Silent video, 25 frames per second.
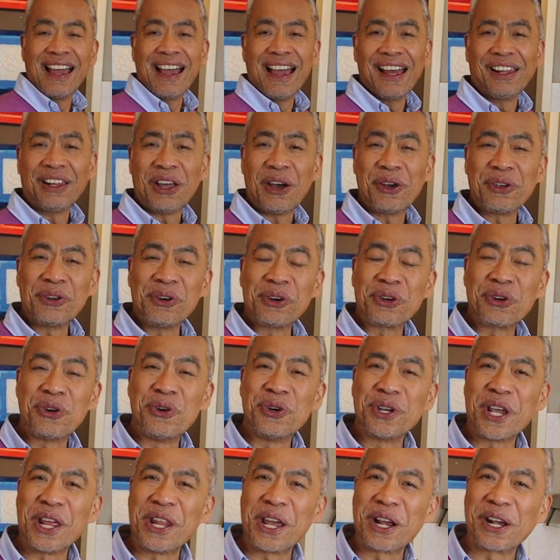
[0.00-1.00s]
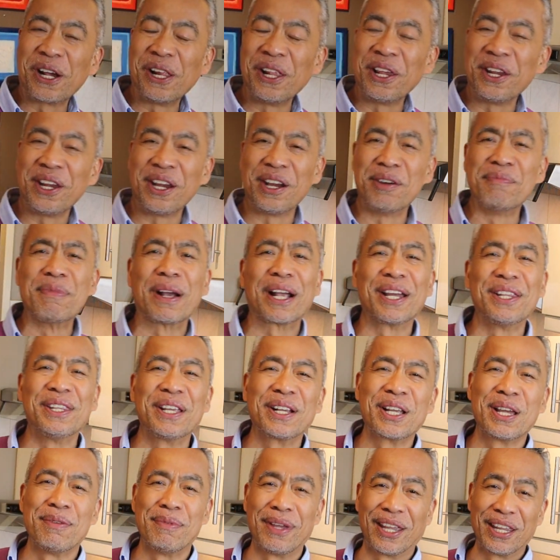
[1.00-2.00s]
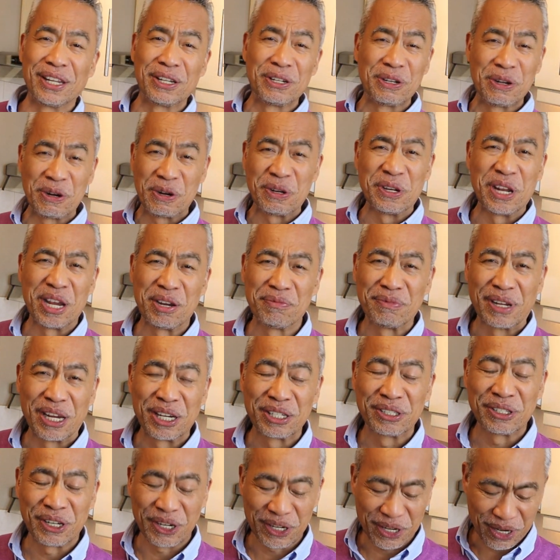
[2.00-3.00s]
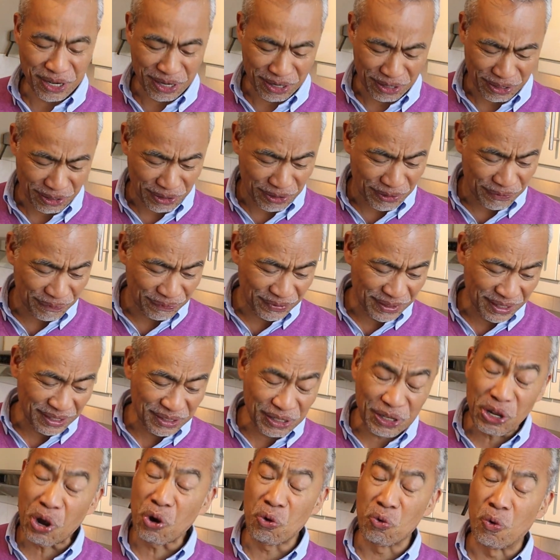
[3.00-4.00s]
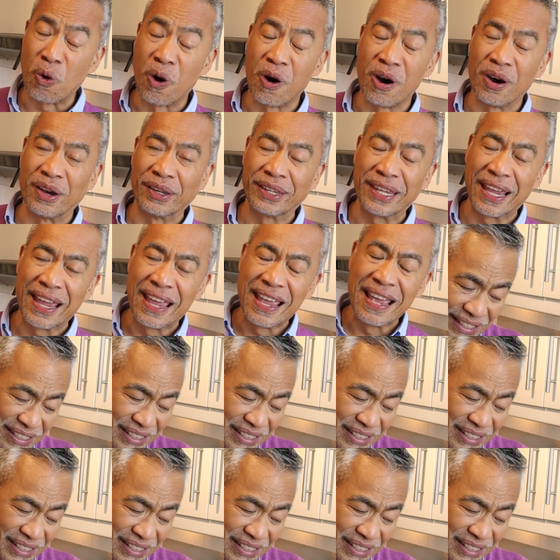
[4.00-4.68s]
Hello, your Kuya Uncle here. Magandang gabi. Good evening to you. You know what?